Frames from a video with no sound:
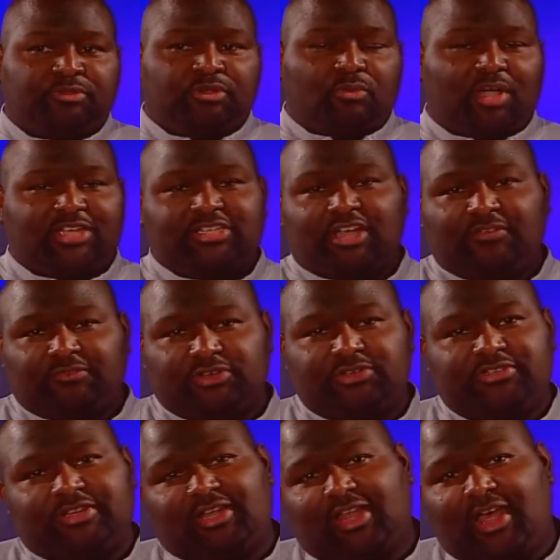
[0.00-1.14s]
Watch out for
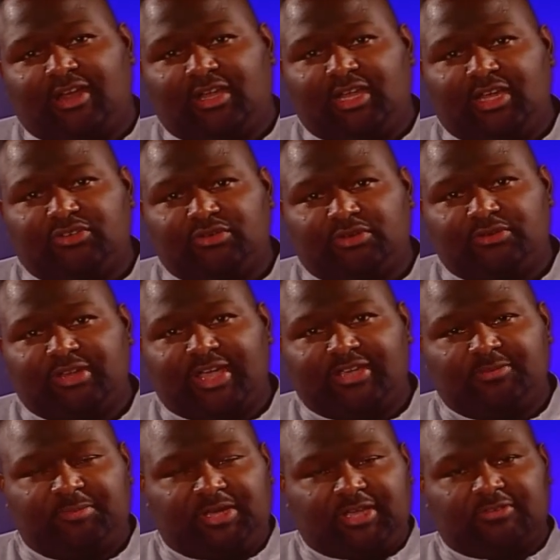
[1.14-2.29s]
using a lot of electrical
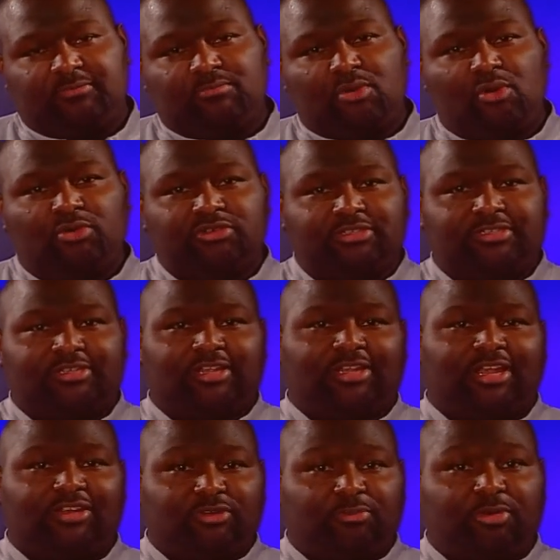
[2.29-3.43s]
decks because most
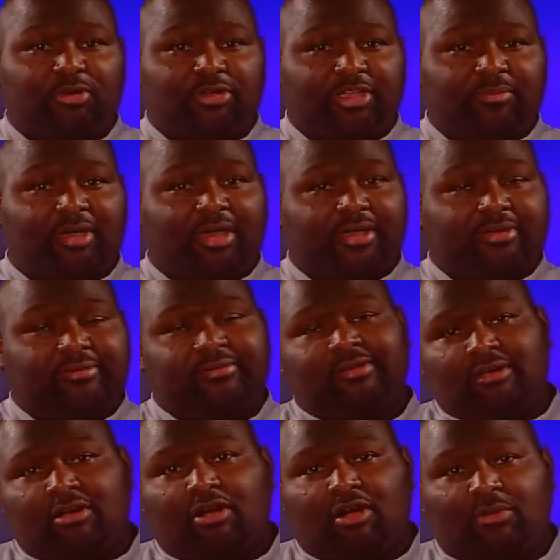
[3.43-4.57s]
electric Pokemon
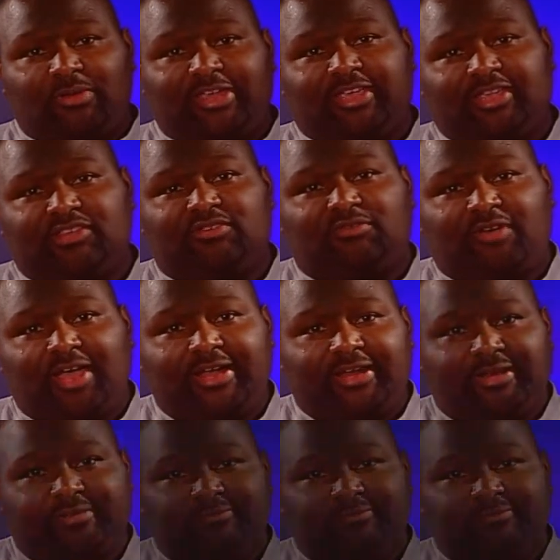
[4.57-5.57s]
are weak against fighting.